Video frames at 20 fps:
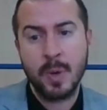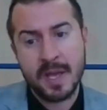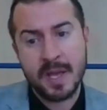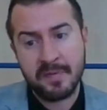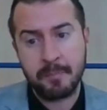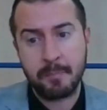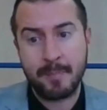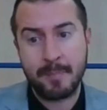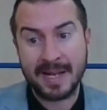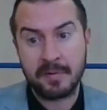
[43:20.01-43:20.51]

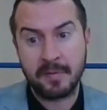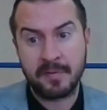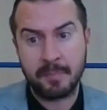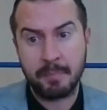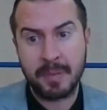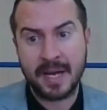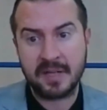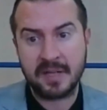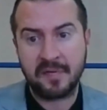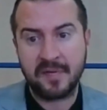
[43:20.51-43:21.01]
We've
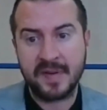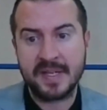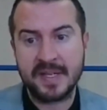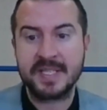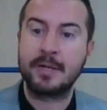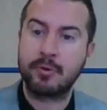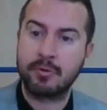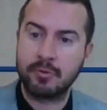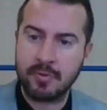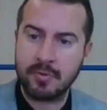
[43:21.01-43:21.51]

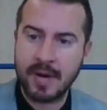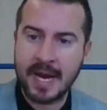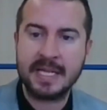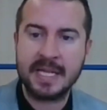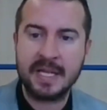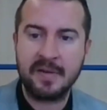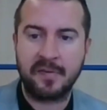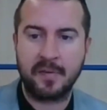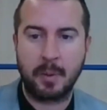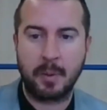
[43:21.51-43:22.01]
benefited
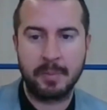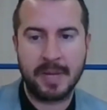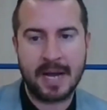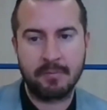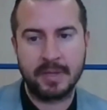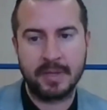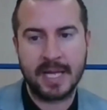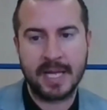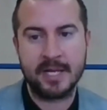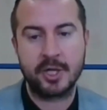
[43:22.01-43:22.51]
greatly from
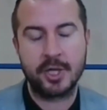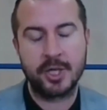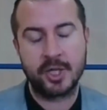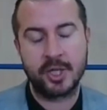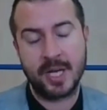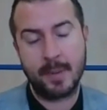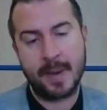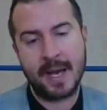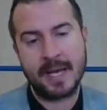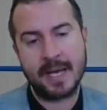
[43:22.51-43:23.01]
that
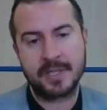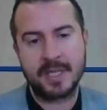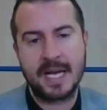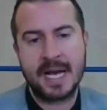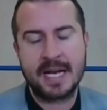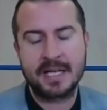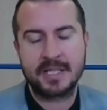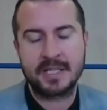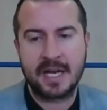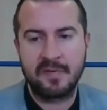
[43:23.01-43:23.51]
relationship,
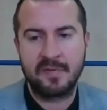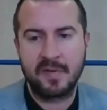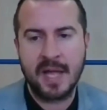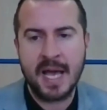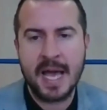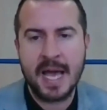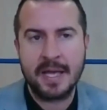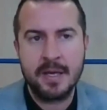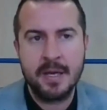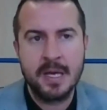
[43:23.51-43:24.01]
as have
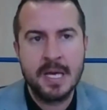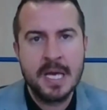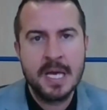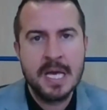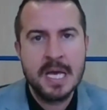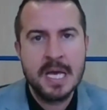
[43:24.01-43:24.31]
they.